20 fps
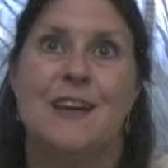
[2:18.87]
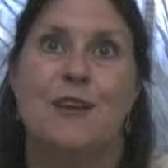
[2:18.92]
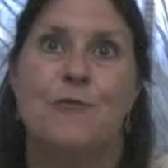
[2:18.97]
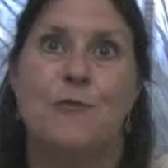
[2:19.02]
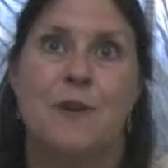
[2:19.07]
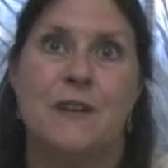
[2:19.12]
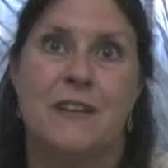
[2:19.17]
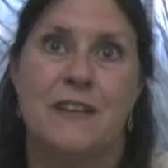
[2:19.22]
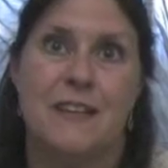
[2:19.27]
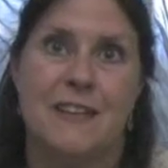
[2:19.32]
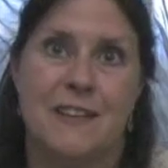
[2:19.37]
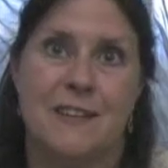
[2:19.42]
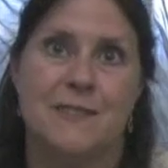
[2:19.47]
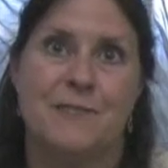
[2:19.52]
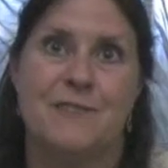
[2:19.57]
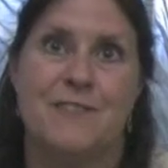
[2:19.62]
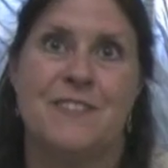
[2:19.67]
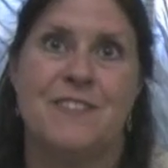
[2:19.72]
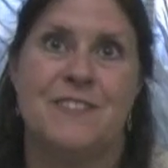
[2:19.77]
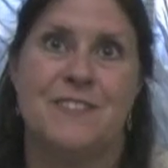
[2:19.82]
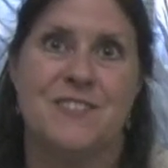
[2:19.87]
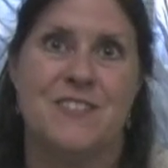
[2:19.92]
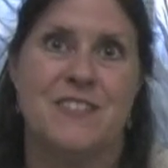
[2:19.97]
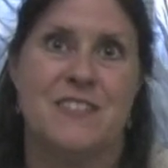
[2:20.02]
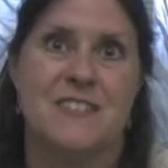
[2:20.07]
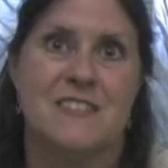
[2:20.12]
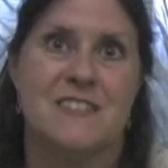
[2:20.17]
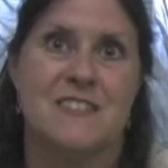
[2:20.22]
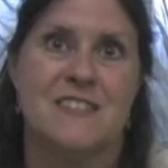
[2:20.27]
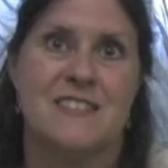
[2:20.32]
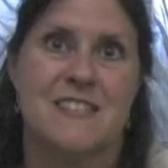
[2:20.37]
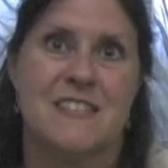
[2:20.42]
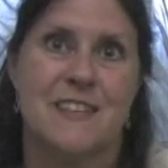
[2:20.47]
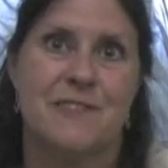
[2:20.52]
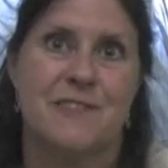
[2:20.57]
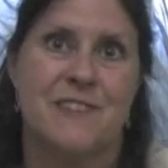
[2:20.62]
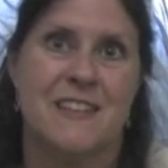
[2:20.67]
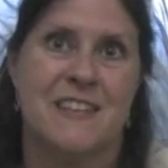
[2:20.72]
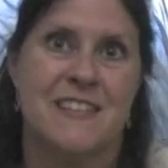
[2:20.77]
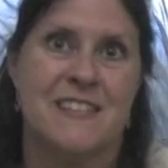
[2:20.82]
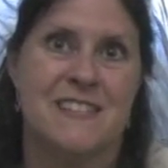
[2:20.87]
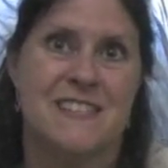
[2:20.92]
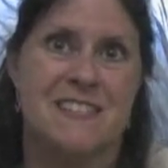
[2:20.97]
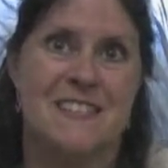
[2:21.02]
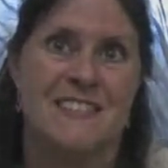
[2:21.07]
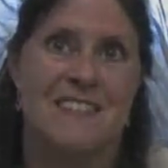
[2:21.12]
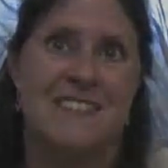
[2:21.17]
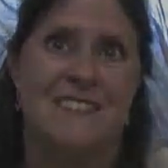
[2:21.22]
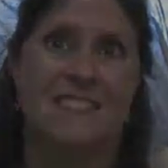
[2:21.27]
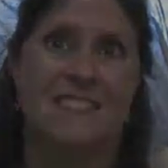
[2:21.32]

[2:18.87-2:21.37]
and what a gift Jesus has given us.